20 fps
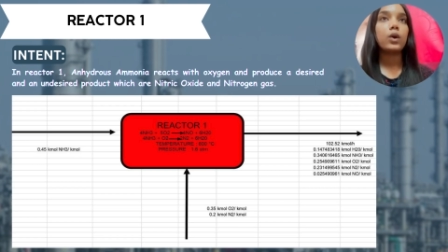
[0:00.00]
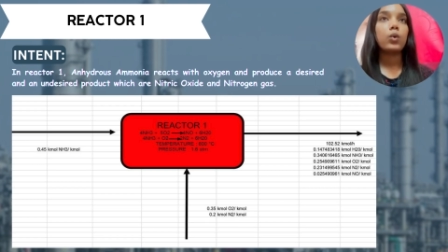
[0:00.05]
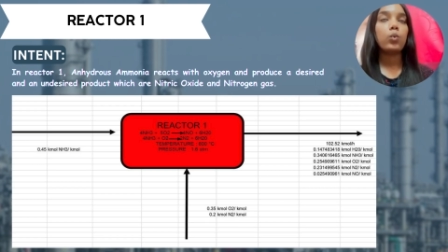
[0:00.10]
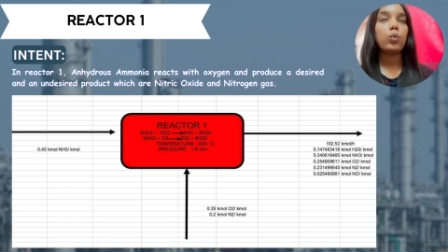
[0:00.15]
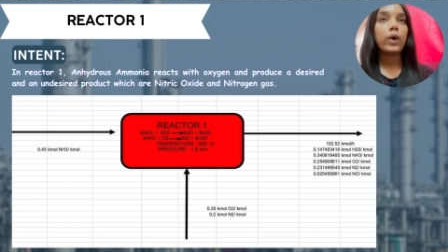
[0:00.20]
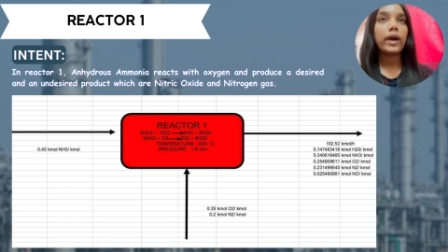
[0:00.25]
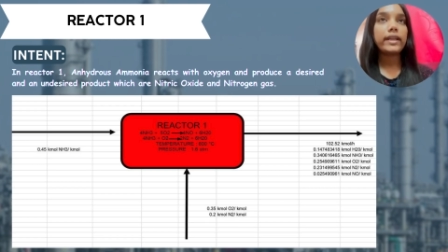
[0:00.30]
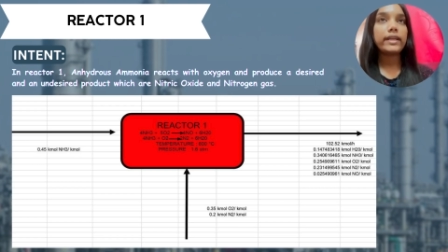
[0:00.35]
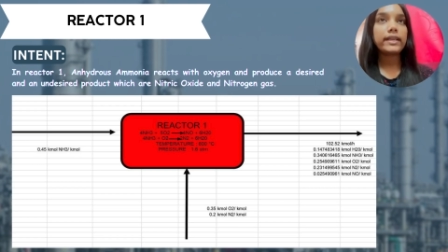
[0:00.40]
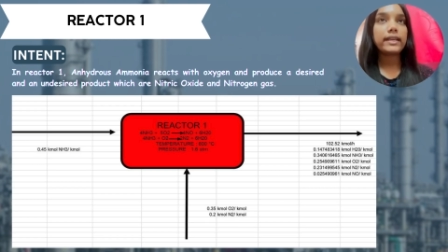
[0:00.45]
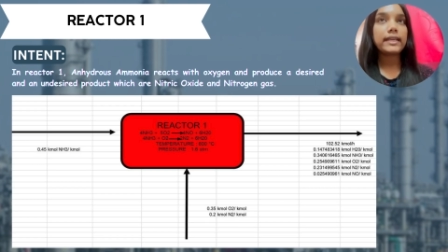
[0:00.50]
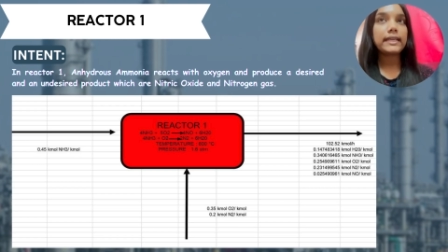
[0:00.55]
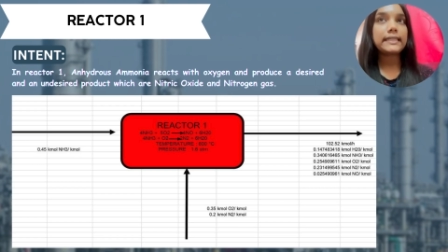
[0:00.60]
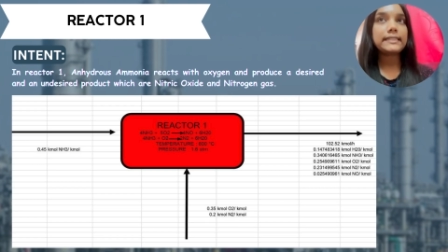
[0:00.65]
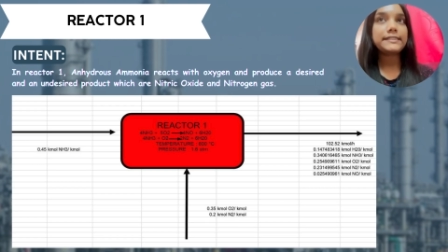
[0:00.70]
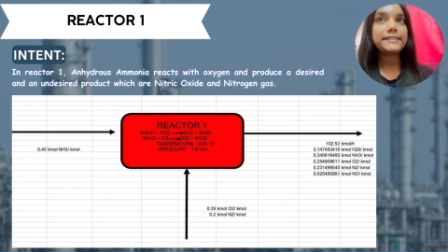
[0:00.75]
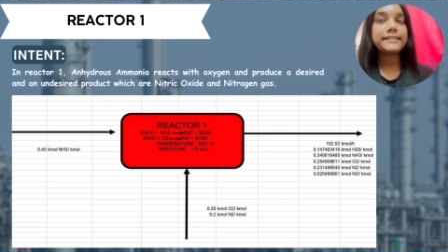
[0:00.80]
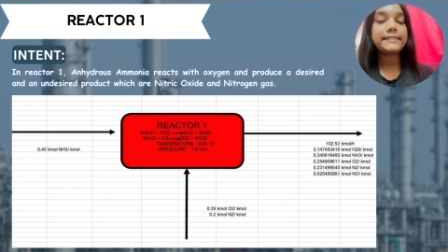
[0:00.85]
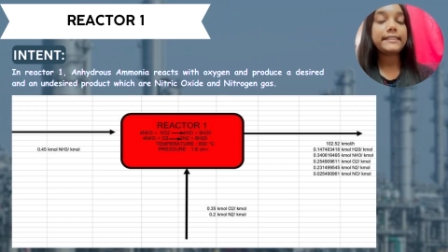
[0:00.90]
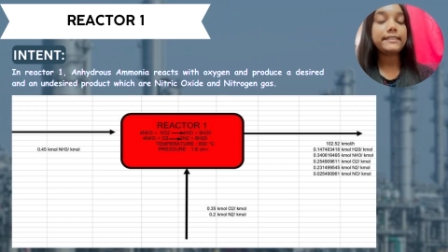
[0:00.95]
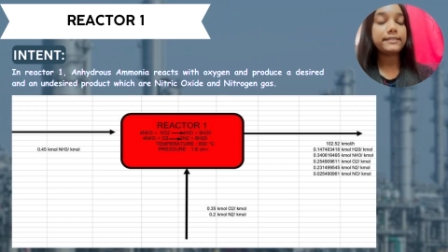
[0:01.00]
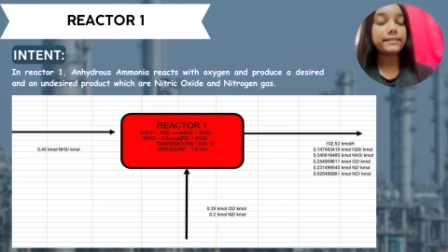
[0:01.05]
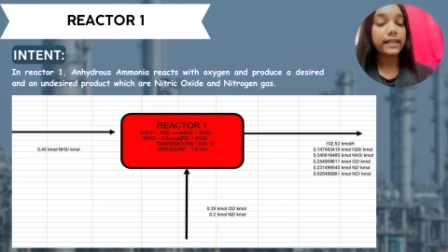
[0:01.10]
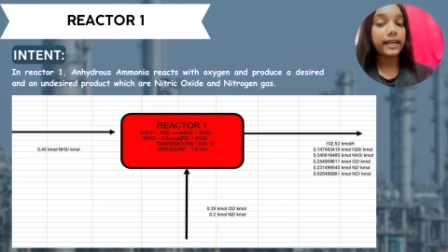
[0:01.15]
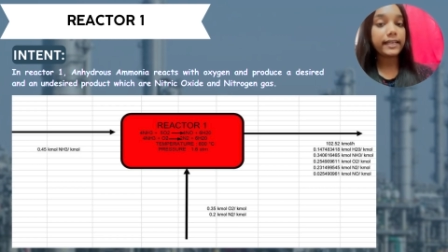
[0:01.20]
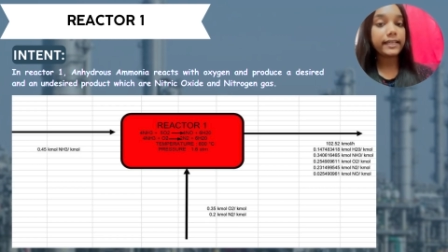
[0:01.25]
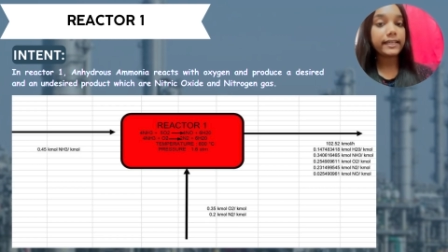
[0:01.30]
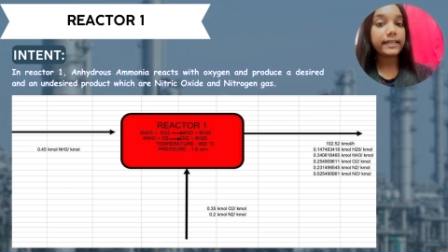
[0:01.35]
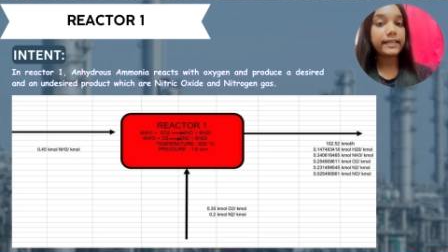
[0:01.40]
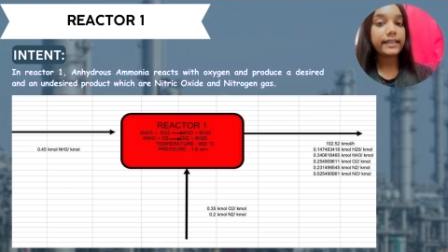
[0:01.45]
One is
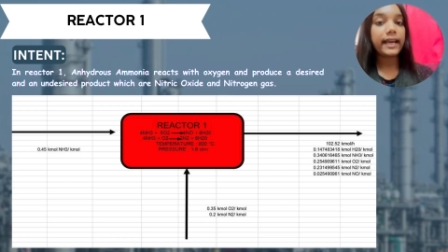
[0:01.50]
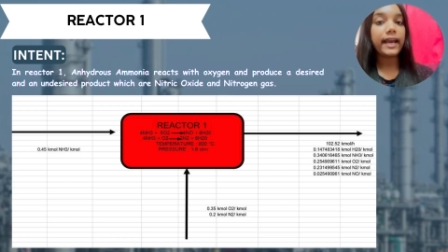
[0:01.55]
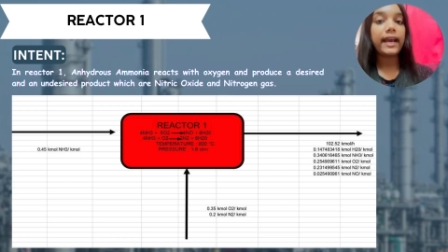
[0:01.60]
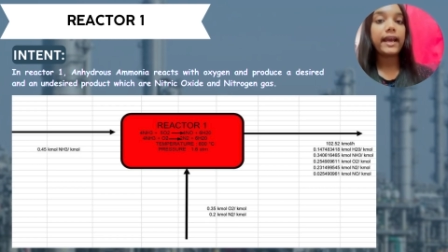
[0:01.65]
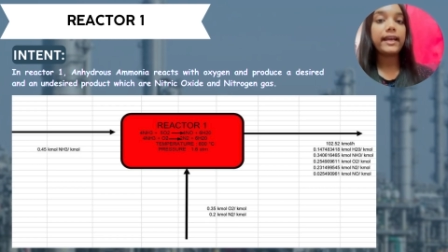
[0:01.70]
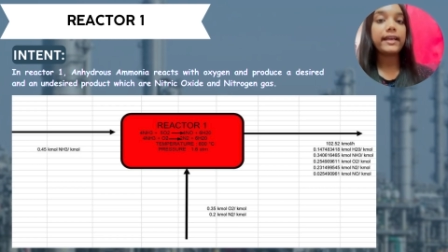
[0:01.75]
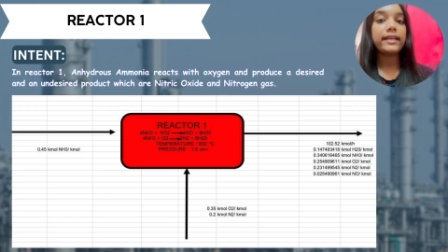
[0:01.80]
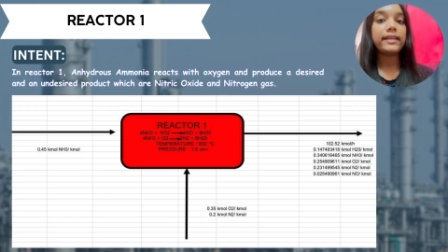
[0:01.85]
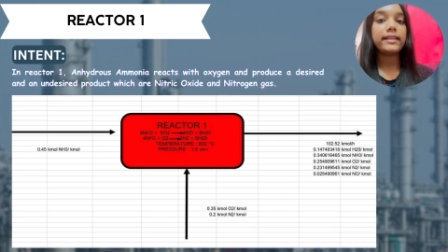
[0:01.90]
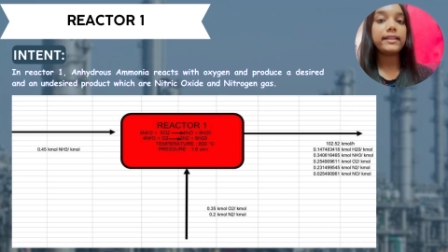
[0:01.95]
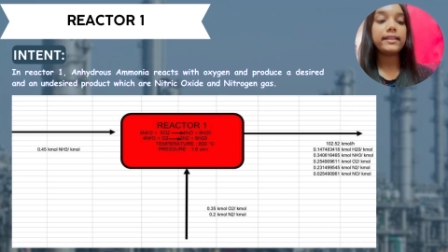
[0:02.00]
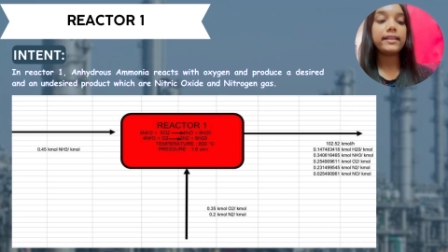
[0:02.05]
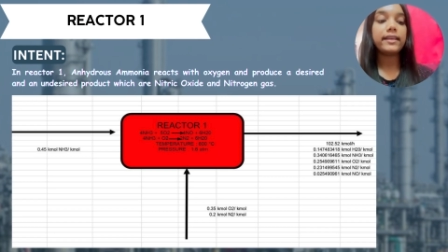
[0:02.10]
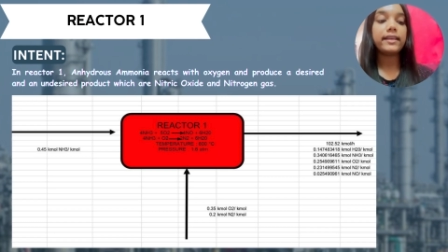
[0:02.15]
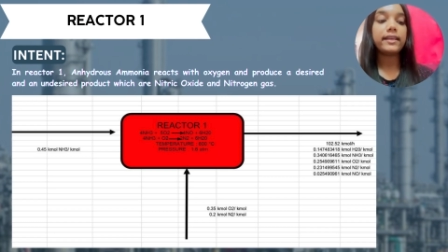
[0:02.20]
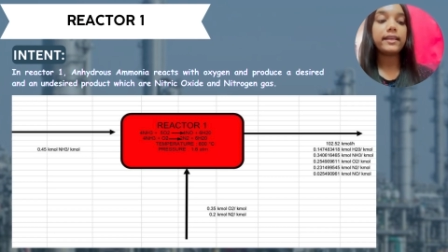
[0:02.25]
desired and